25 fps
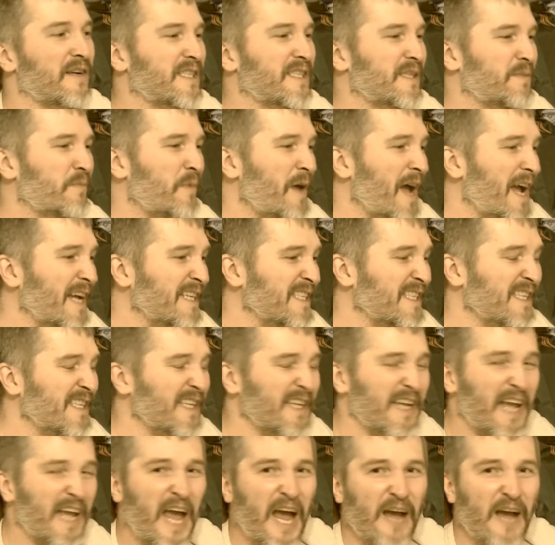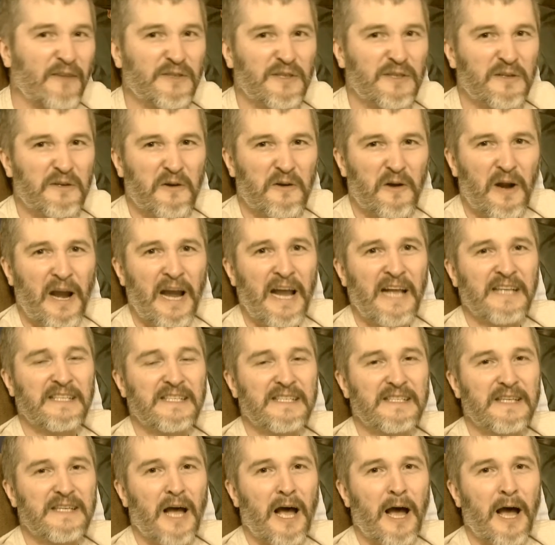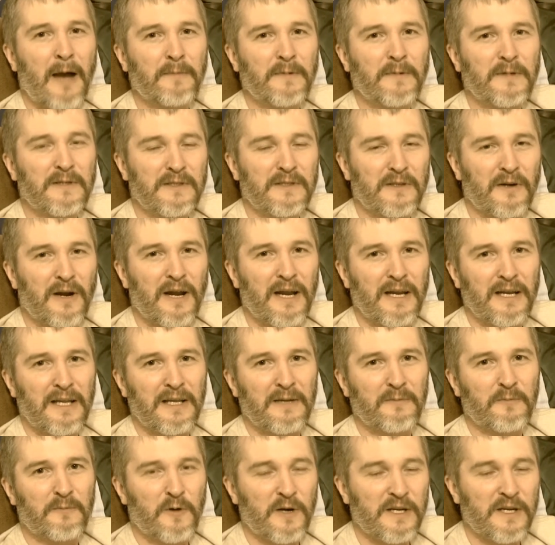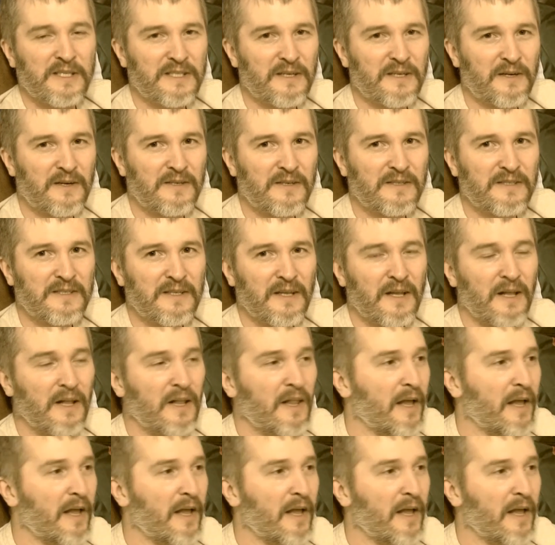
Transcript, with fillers: especially after Grant stopped trading prisoners.